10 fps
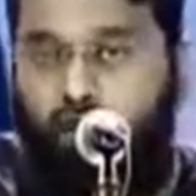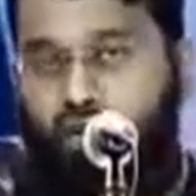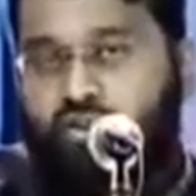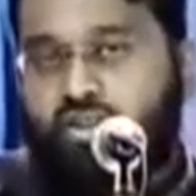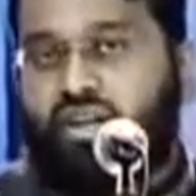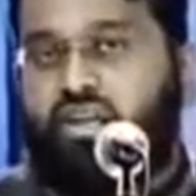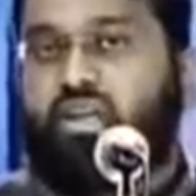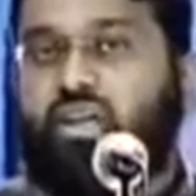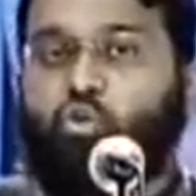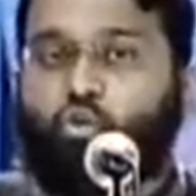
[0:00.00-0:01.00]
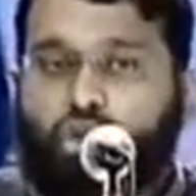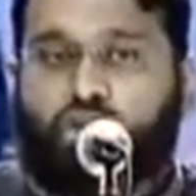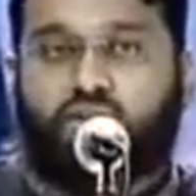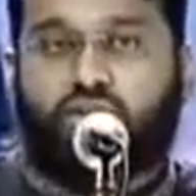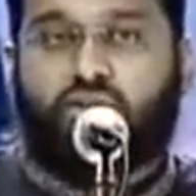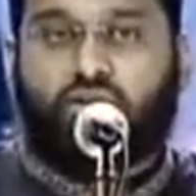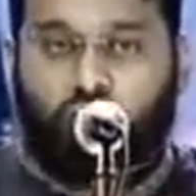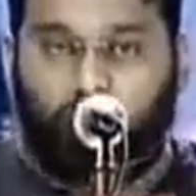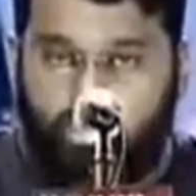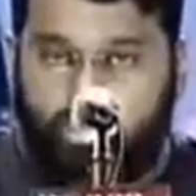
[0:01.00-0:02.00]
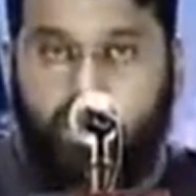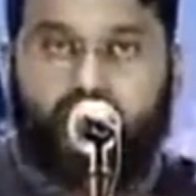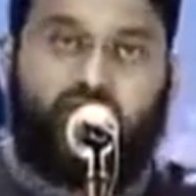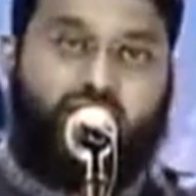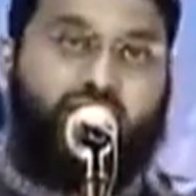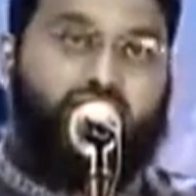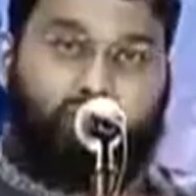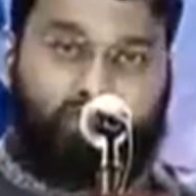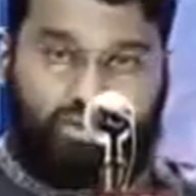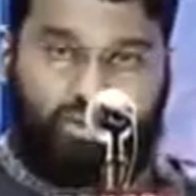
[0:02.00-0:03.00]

is that he increases the good deeds that he does.